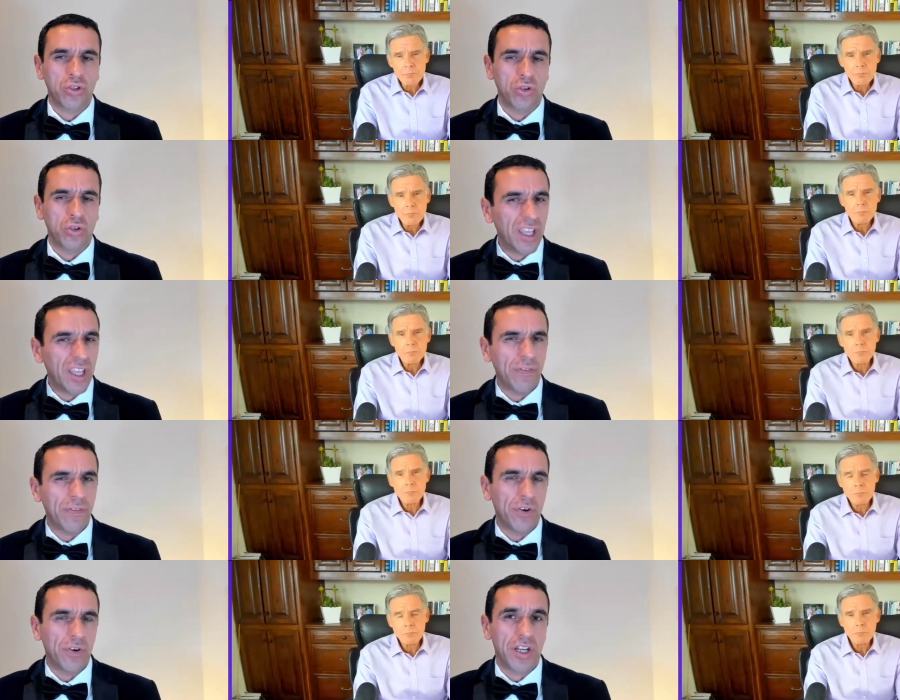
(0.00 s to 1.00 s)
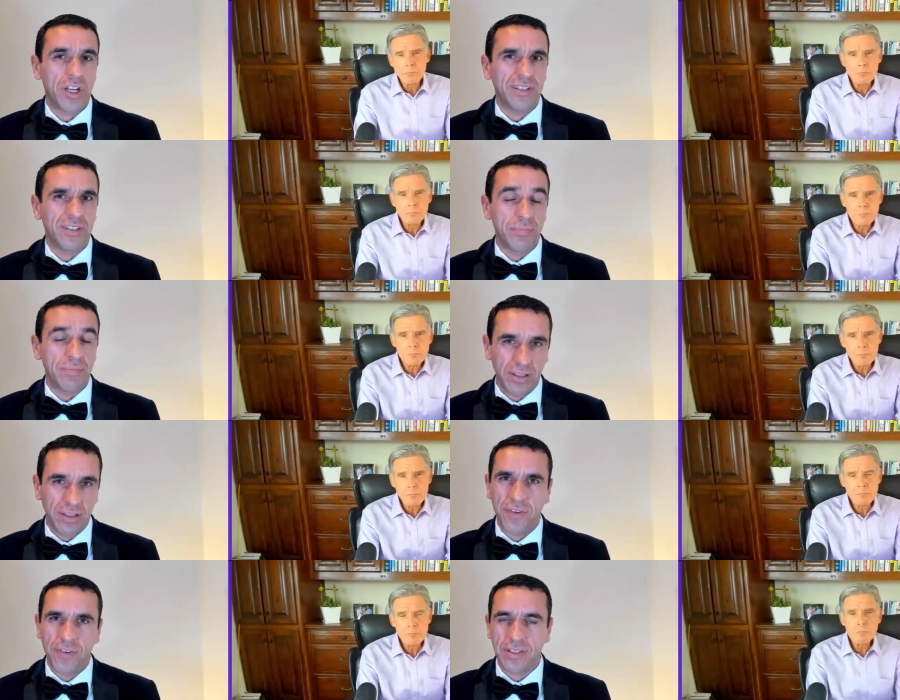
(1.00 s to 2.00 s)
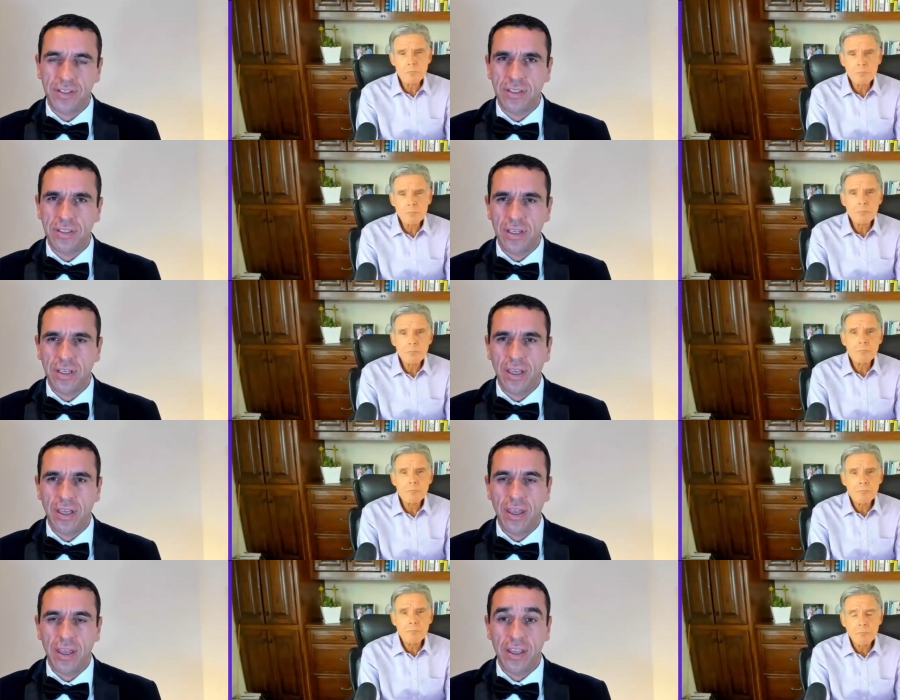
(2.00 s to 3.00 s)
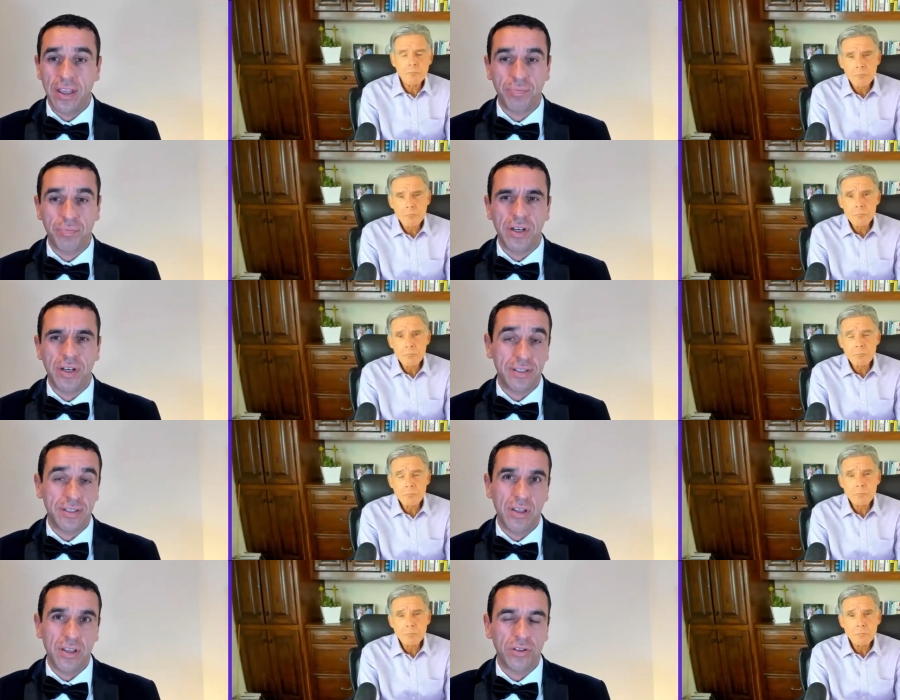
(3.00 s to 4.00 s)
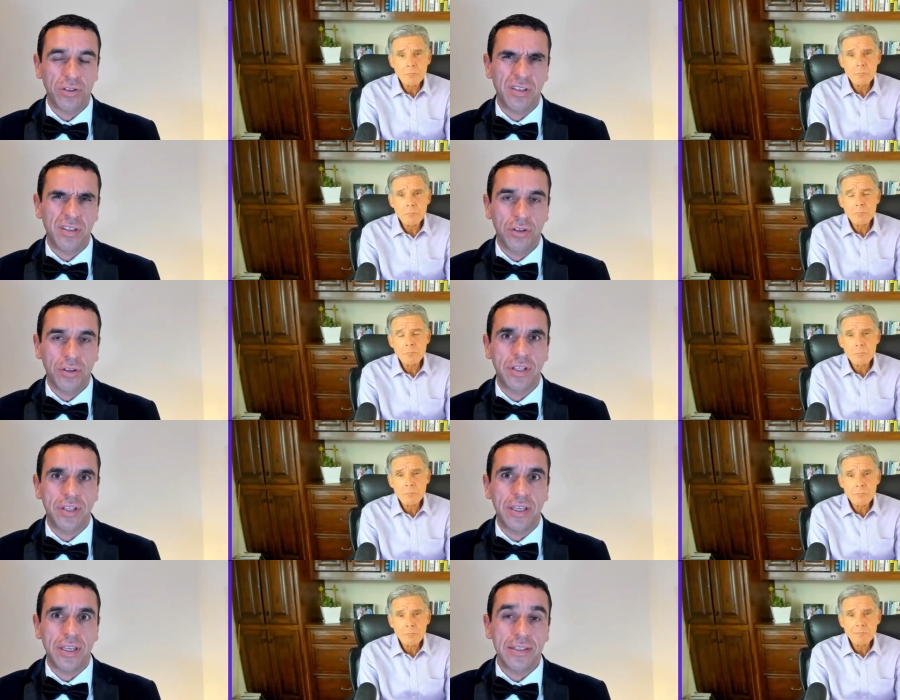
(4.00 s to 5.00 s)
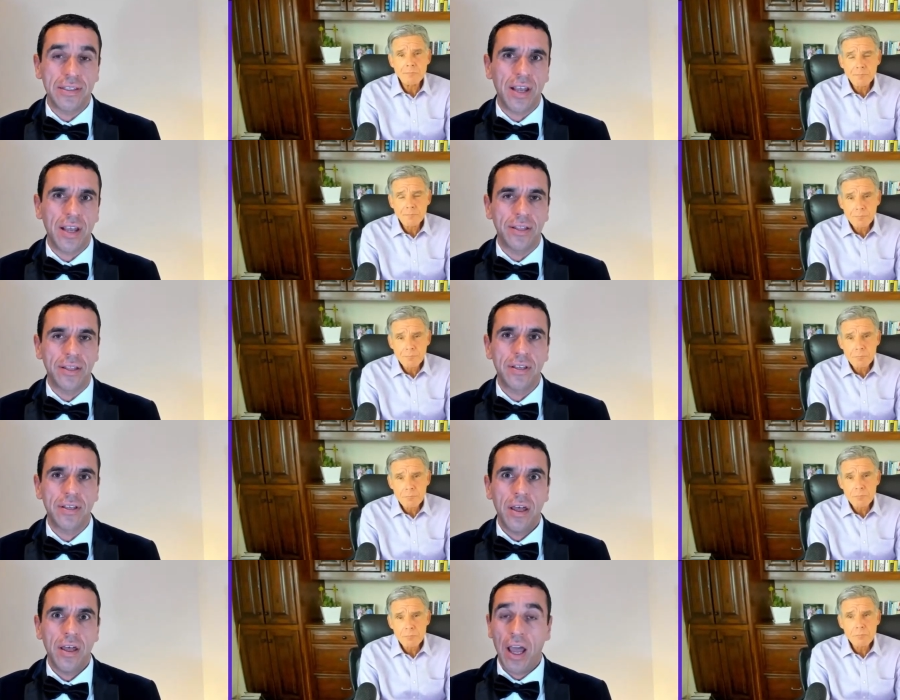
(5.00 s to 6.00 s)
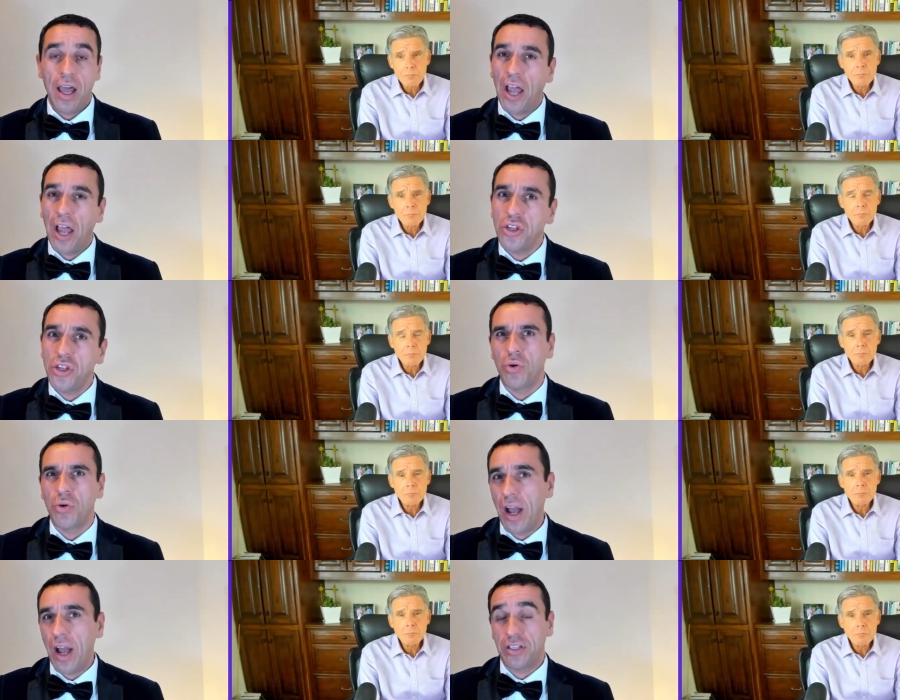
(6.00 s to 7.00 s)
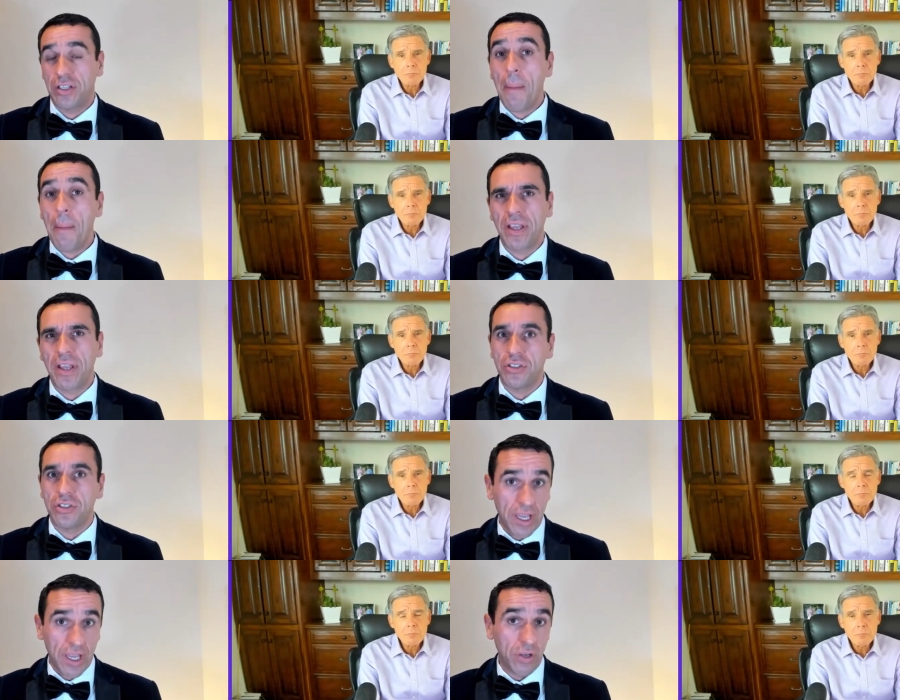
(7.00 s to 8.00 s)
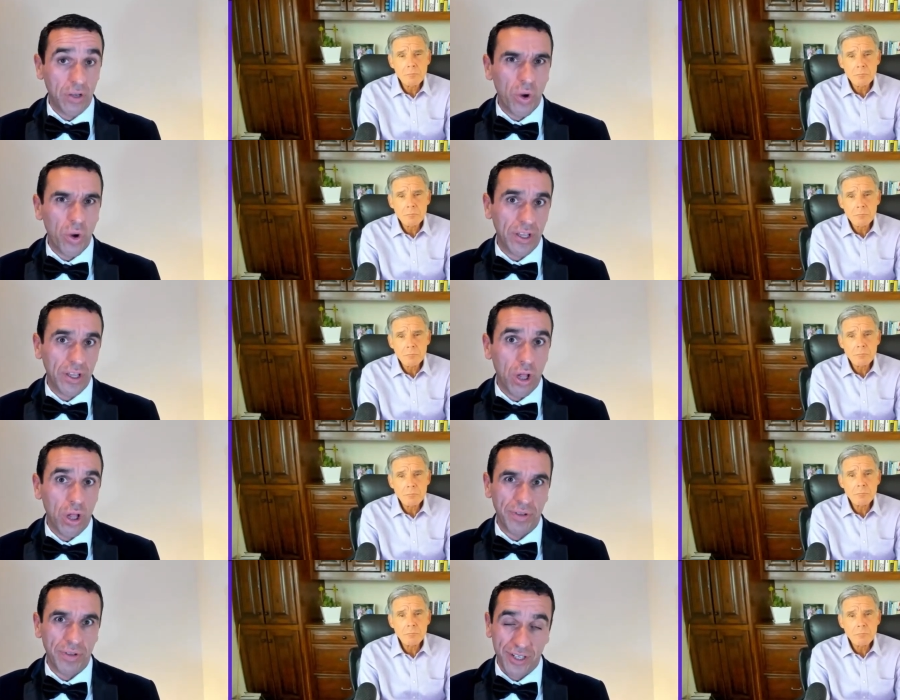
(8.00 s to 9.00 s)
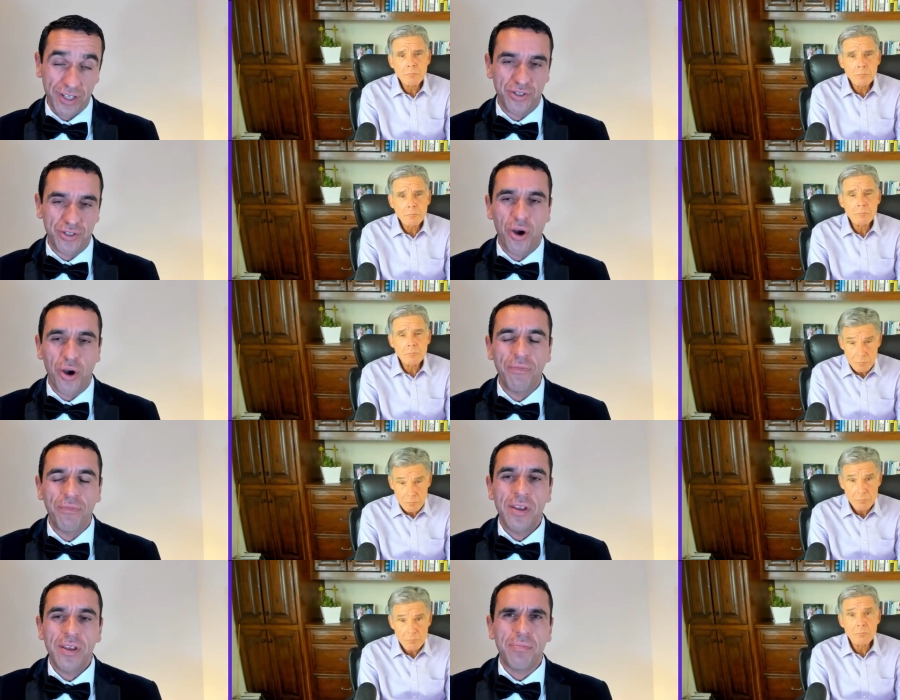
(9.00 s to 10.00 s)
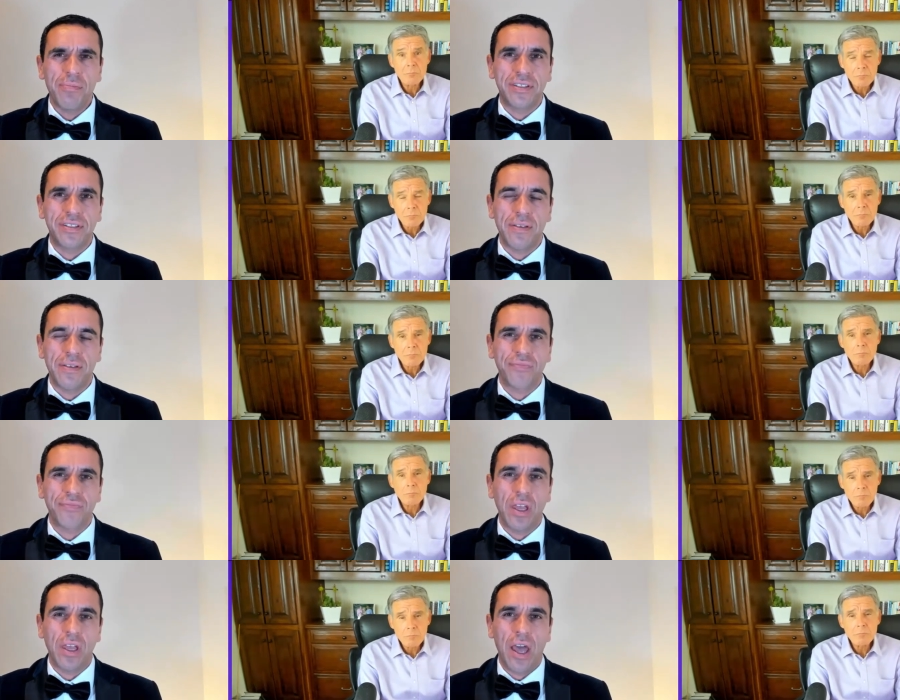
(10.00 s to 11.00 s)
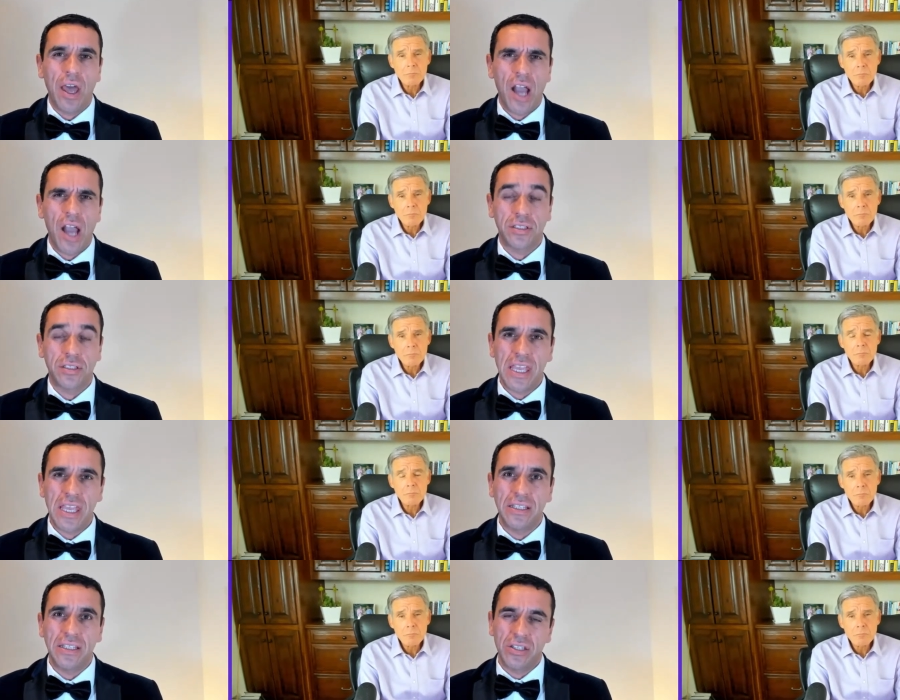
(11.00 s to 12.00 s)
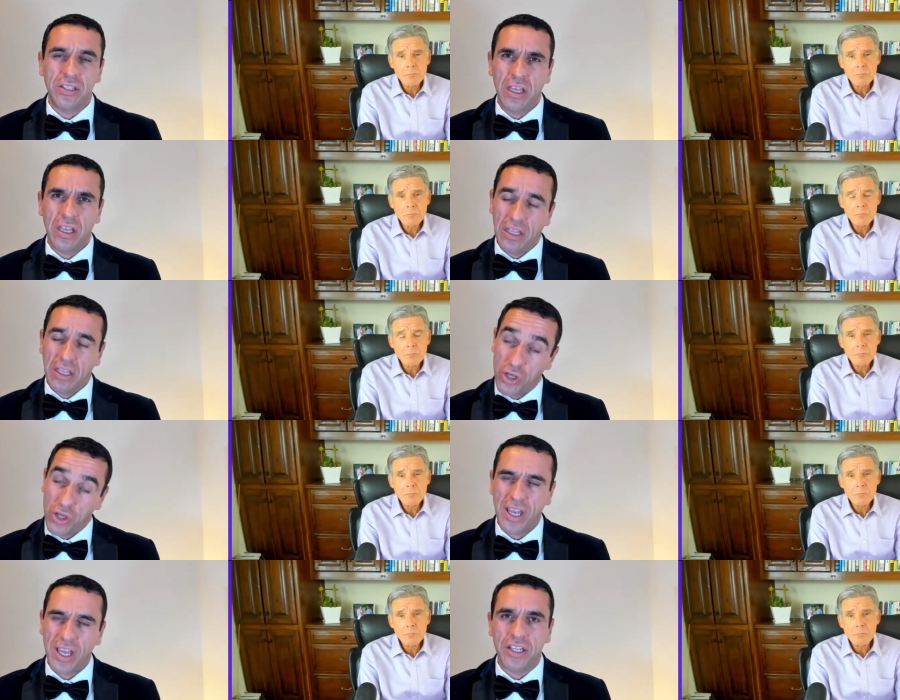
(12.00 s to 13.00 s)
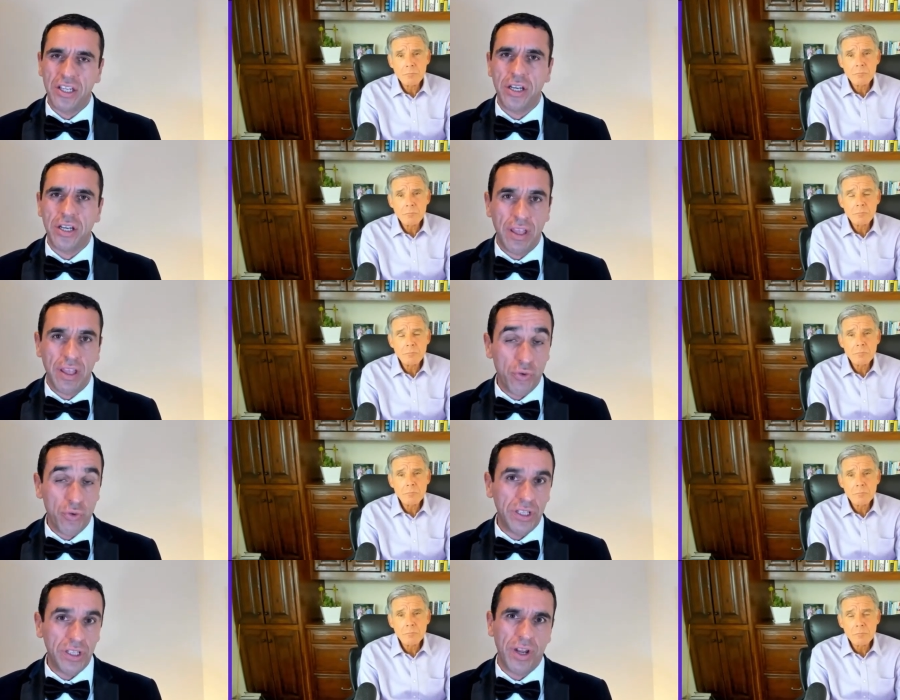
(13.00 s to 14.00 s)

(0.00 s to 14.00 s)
Speaker 1: I'll also thank you for sharing this magnificent uh, experience and out, outstanding insights. I, I knew actually I'm based in U K, working globally, as you know, but um, actually England, uh, the U K in general, have a